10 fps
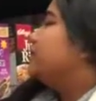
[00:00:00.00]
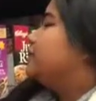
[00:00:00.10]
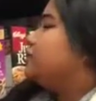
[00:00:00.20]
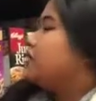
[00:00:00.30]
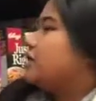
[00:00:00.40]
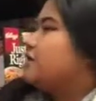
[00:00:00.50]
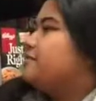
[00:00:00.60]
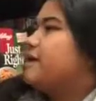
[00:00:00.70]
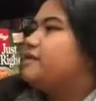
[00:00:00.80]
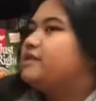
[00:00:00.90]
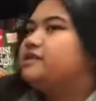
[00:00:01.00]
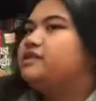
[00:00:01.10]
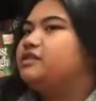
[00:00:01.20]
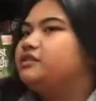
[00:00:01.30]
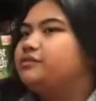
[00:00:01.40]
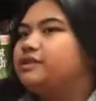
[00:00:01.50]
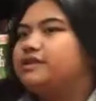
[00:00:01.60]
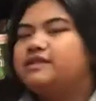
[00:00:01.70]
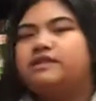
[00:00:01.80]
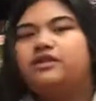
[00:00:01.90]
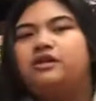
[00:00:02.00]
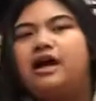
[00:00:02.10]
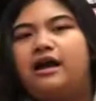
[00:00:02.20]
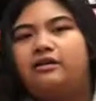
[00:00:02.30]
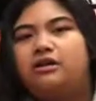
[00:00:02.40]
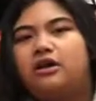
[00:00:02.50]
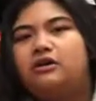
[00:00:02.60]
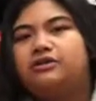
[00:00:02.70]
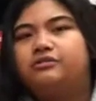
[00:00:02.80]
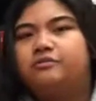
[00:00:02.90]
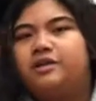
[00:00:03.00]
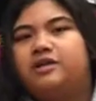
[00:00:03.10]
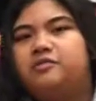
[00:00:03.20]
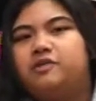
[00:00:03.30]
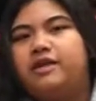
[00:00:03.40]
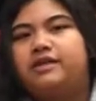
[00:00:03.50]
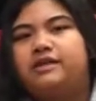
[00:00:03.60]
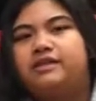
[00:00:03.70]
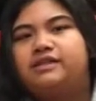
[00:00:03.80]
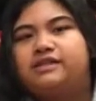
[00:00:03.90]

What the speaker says: the stocking methods used in the cereal aisle are also applicable in the